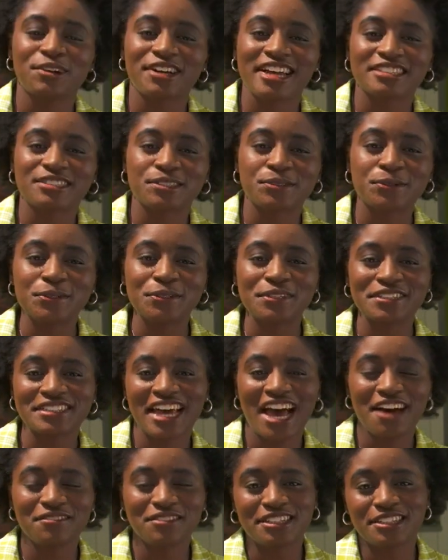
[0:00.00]
your guests cool and
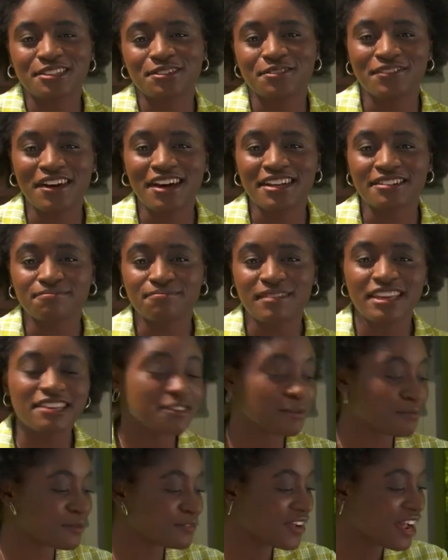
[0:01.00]
have a little fun is
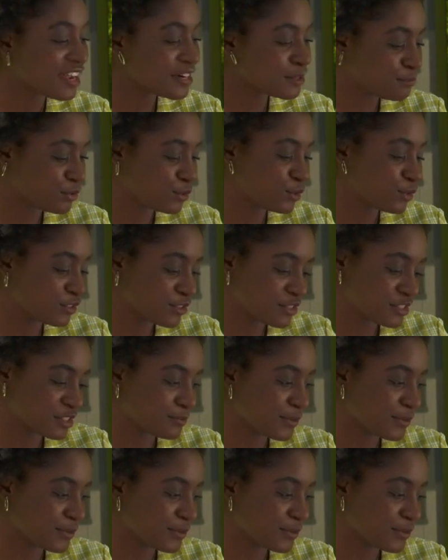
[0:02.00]
to provide a pool or a